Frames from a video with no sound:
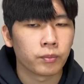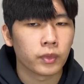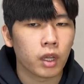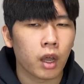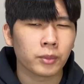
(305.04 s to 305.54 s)

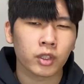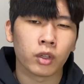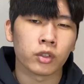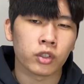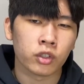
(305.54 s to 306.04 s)
I'm not a
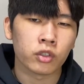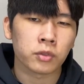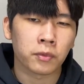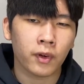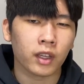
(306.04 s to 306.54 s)
huge
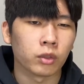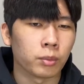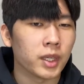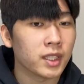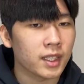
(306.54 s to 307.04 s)
fan of
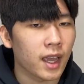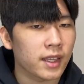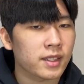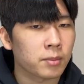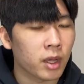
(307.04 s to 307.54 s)
BTS,
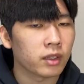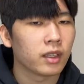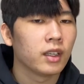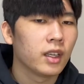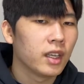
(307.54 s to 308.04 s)
but
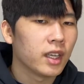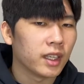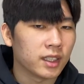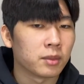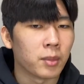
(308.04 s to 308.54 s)
it
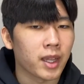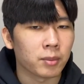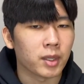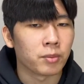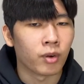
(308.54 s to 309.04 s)
did make
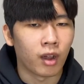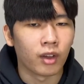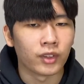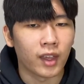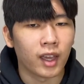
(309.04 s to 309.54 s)
me proud
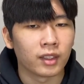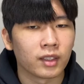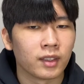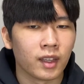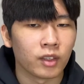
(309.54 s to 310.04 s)
that
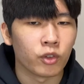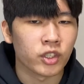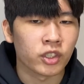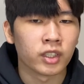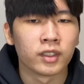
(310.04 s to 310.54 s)
they reached
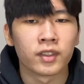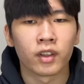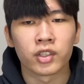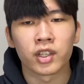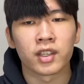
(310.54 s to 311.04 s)

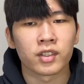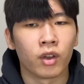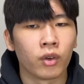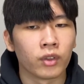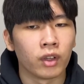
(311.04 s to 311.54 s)
such as
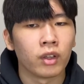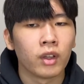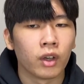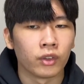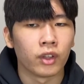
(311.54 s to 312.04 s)
honor
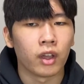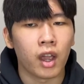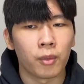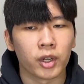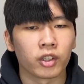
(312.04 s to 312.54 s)
on the
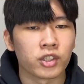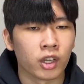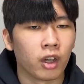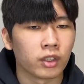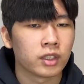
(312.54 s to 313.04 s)
American
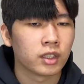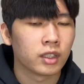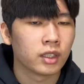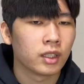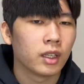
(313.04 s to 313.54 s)
chart.
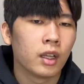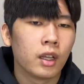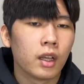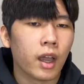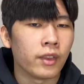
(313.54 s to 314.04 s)

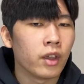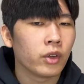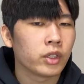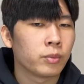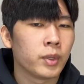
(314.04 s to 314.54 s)
I know
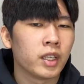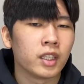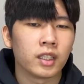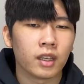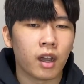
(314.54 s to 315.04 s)
it'd
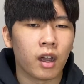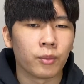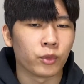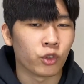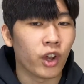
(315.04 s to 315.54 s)
be um,
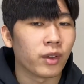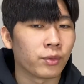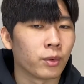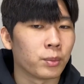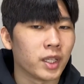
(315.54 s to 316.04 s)
great
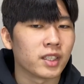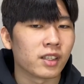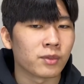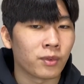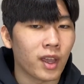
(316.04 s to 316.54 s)
for BTS
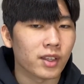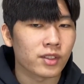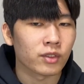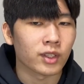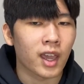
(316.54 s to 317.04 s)
fans to
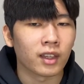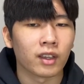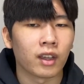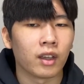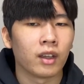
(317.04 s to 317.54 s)
get
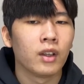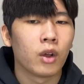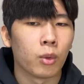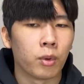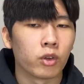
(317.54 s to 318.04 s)
an
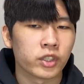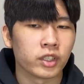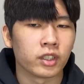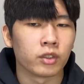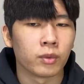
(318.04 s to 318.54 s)
opportunity
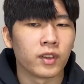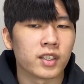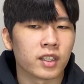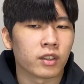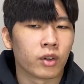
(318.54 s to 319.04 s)
to visit
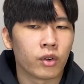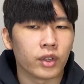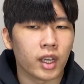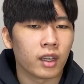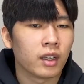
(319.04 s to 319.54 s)

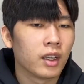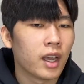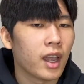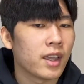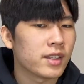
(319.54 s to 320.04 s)
Korea
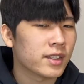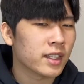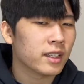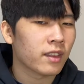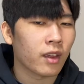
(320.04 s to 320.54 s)
and see
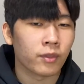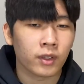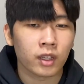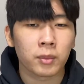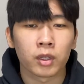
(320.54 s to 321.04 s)
their
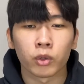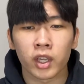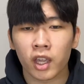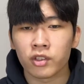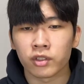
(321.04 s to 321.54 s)
filming
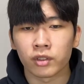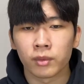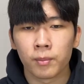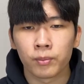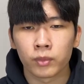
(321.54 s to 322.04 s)
location,
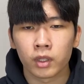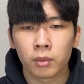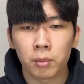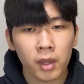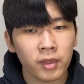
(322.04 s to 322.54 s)

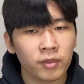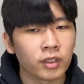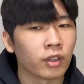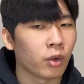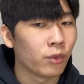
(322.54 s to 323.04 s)
maybe even a
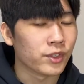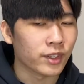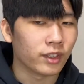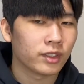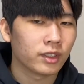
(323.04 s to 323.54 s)
concert.